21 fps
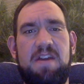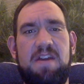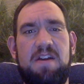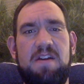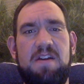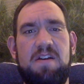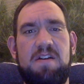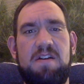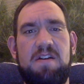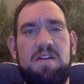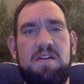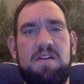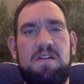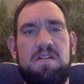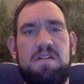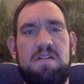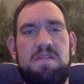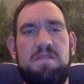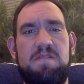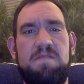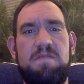favoring
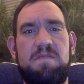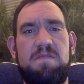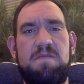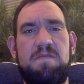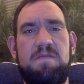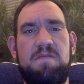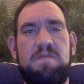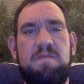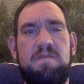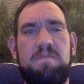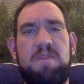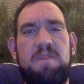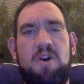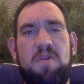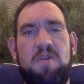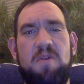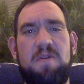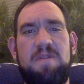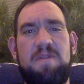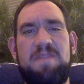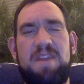one leg over the other,
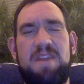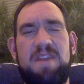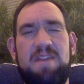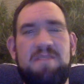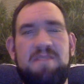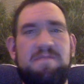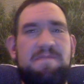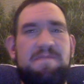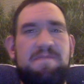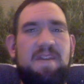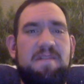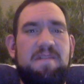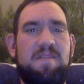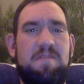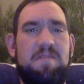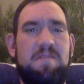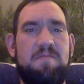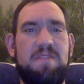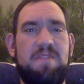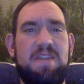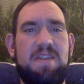and then palpate
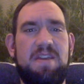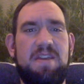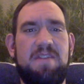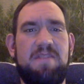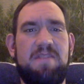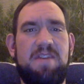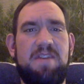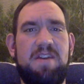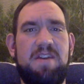the knees.